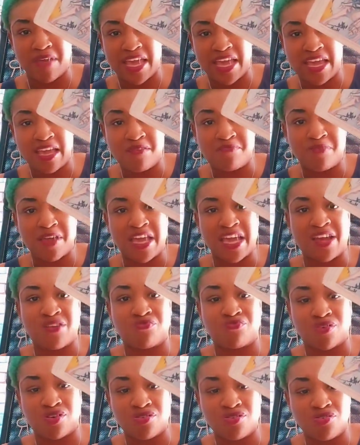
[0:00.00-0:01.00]
mean,
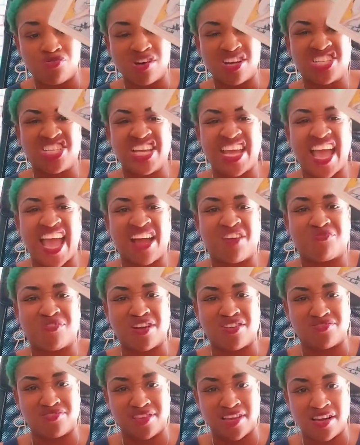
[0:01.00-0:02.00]
being rude. She act
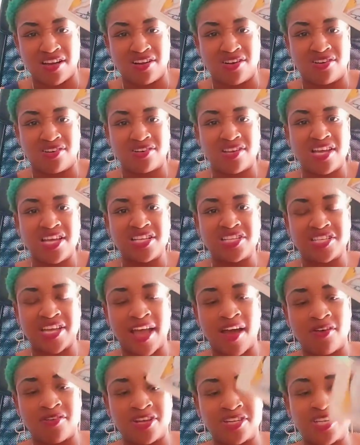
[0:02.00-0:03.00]
real young,
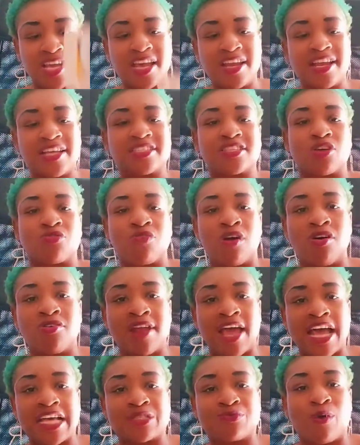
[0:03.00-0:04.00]
childish. That's a grown
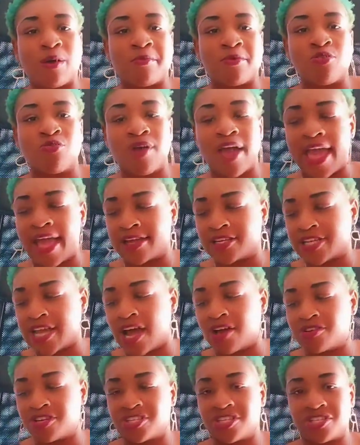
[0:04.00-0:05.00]
ass woman who act
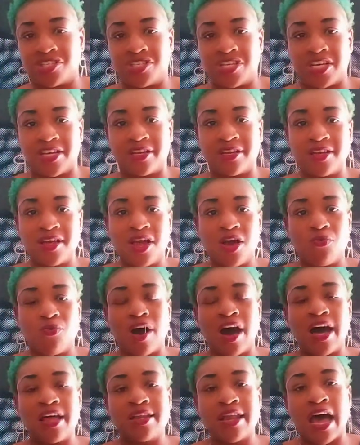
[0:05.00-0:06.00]
childish and shit
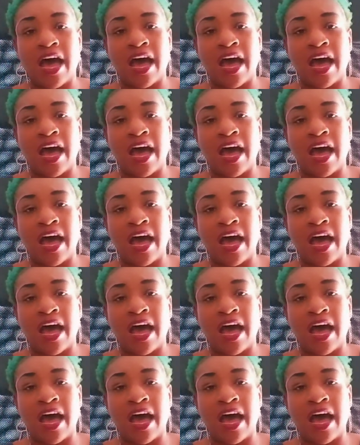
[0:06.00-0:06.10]
with her